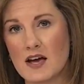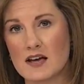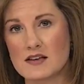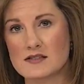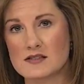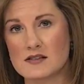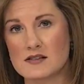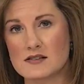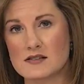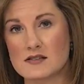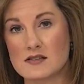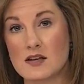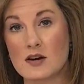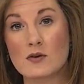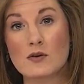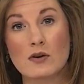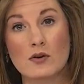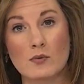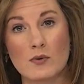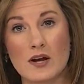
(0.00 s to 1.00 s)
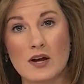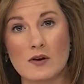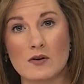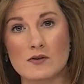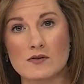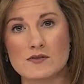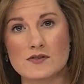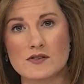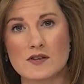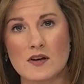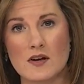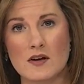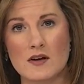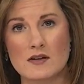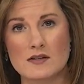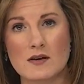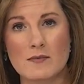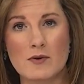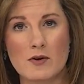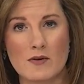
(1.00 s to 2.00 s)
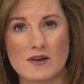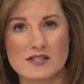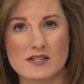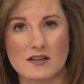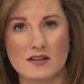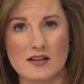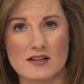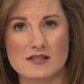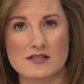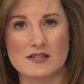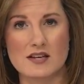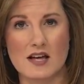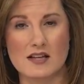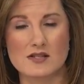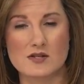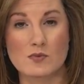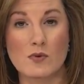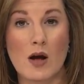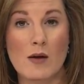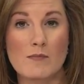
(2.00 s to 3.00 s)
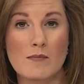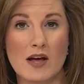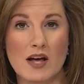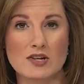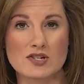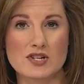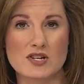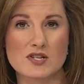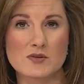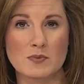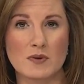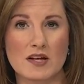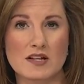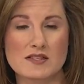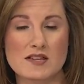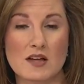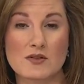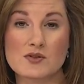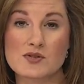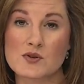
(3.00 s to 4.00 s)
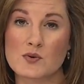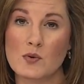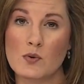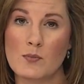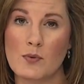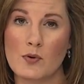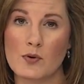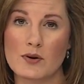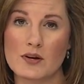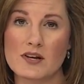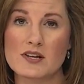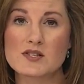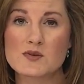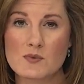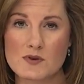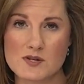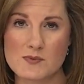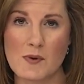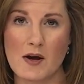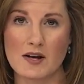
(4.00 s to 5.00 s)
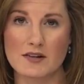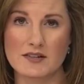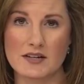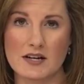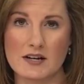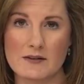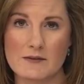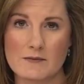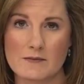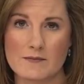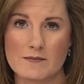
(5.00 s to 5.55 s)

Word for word: cases, their careers. WSLS 10's Rob Manch explains how the school board is responding.